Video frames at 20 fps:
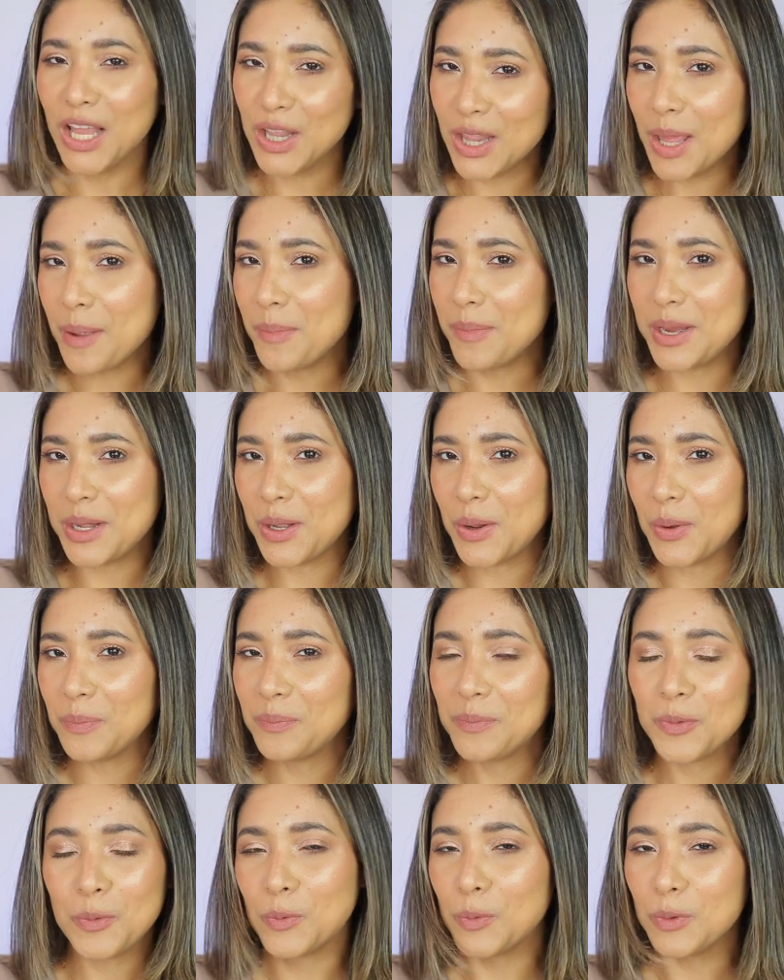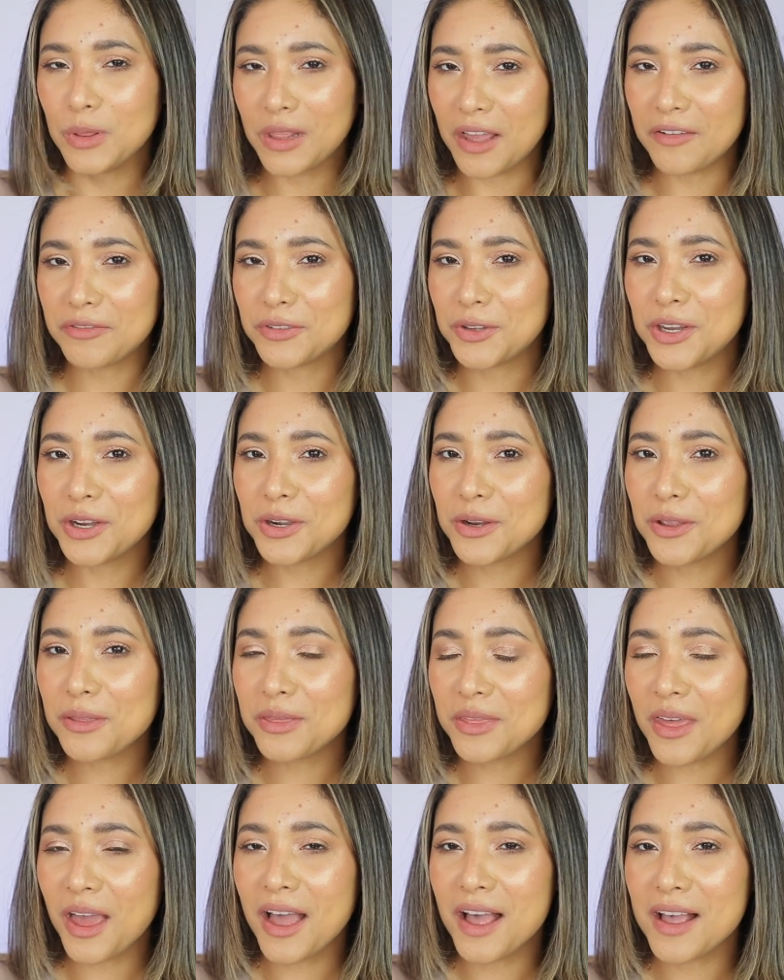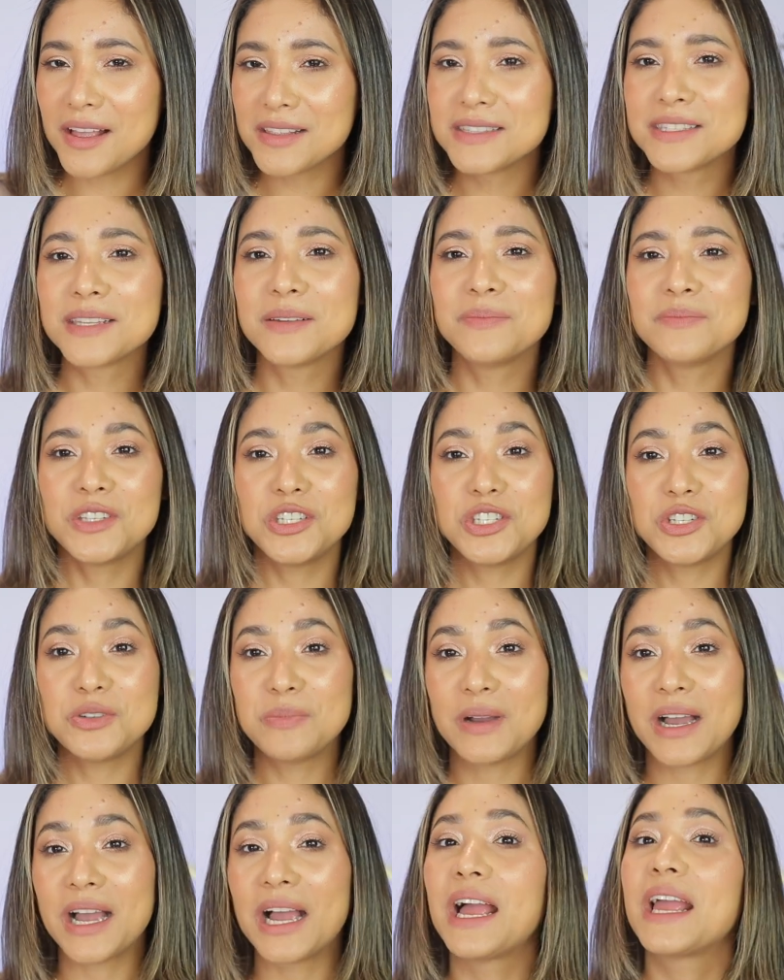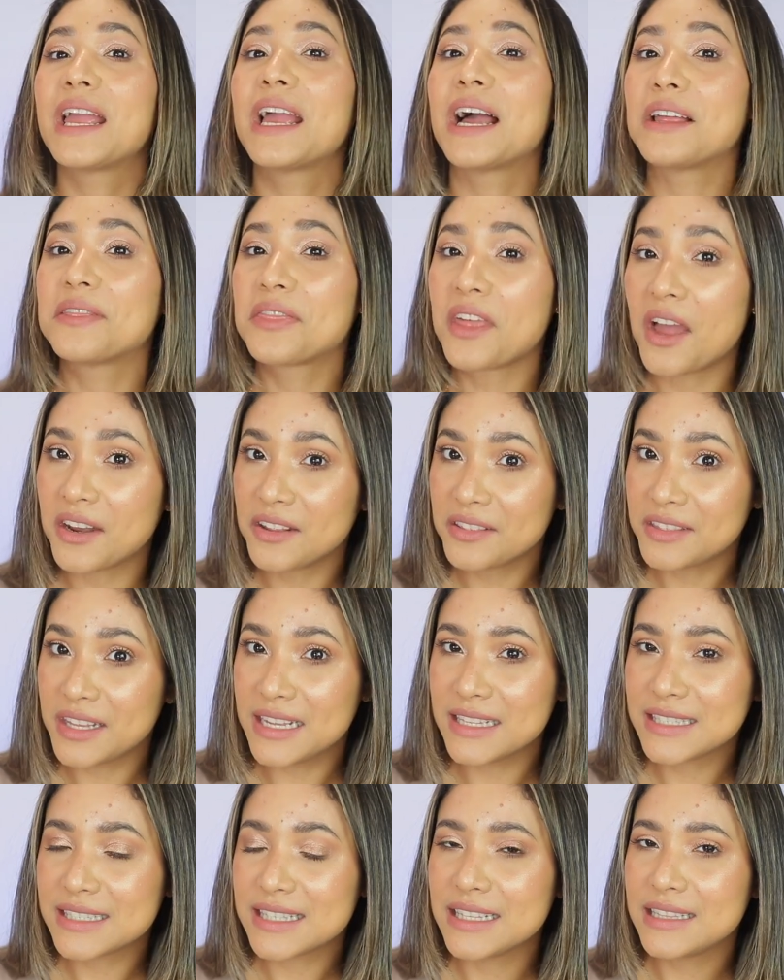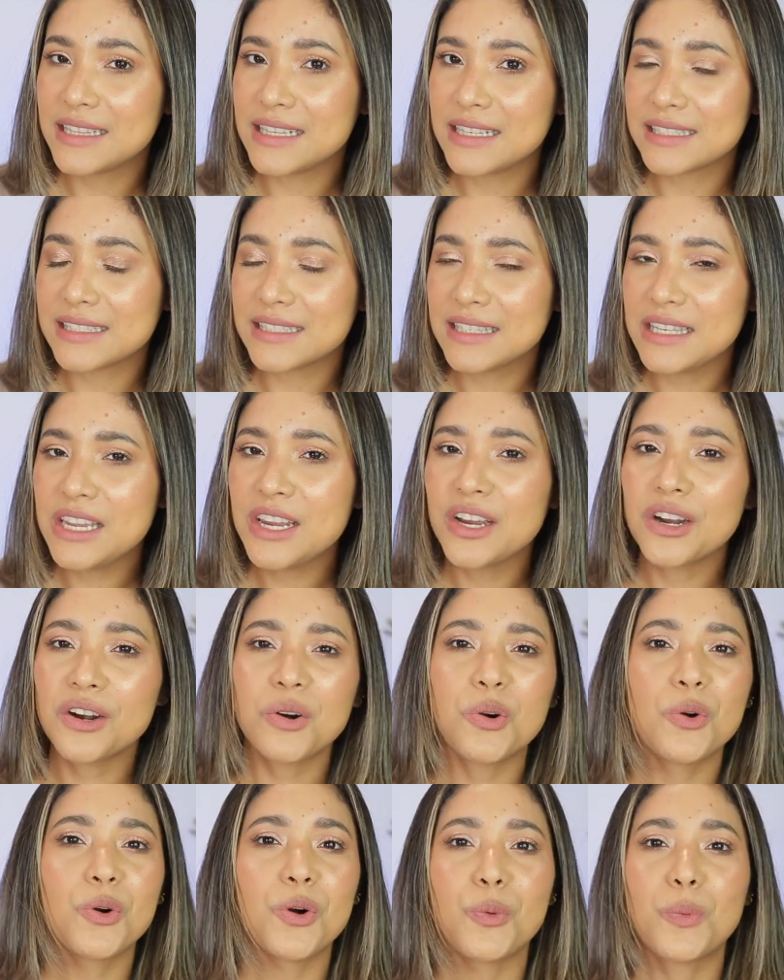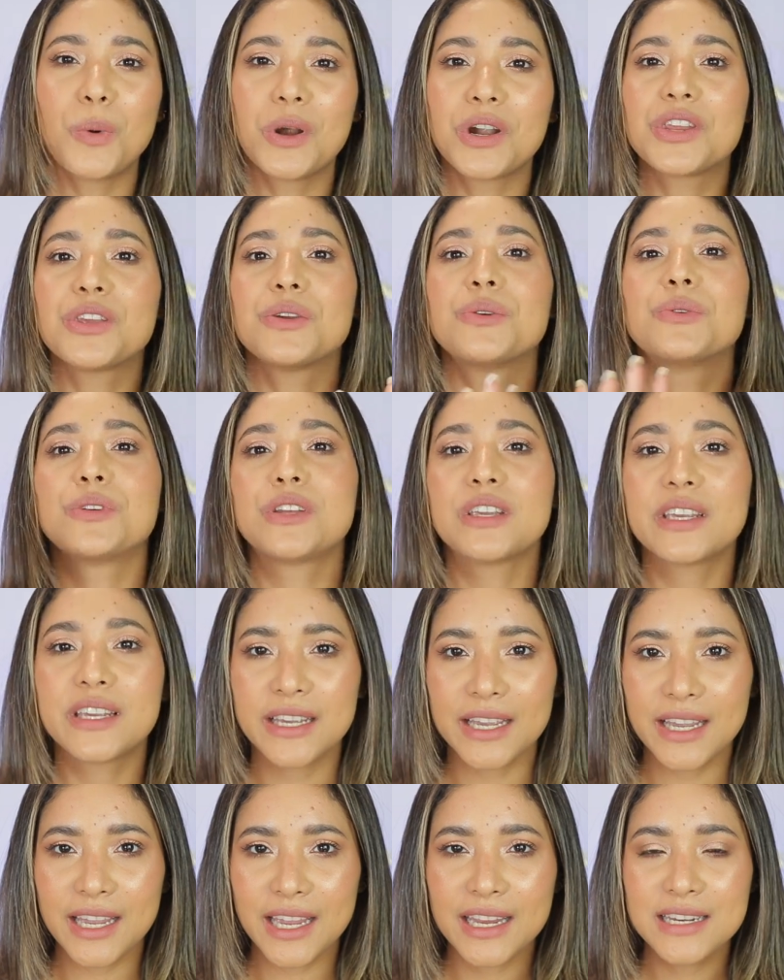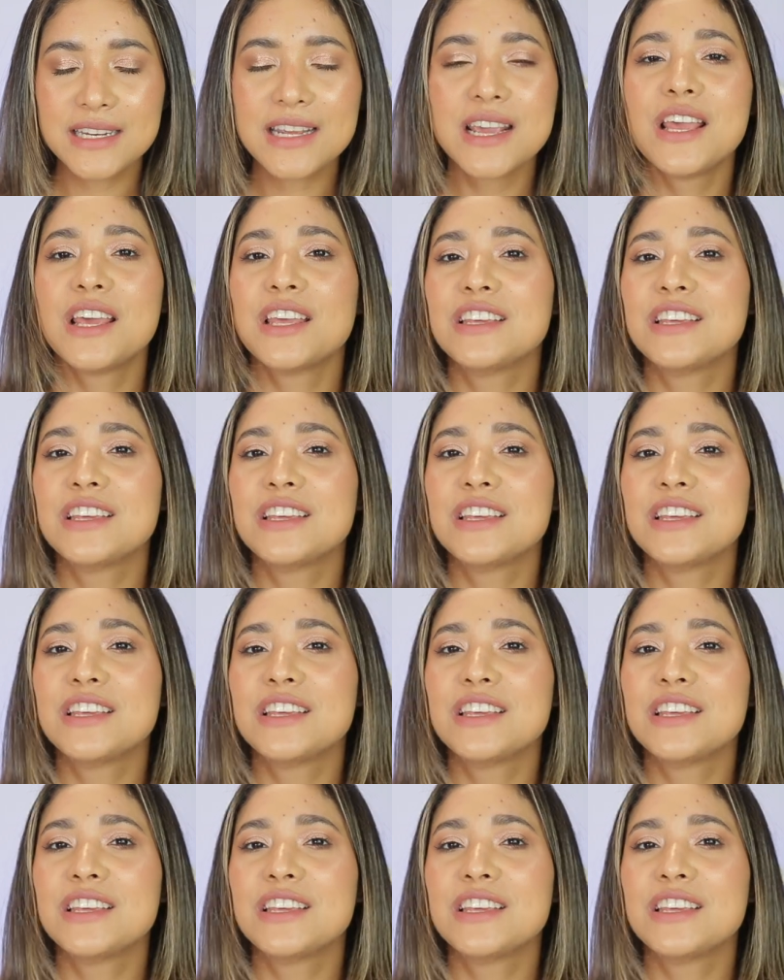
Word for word: let me know. Would love to hear your thoughts. Did you buy a ton of things this year or were you good?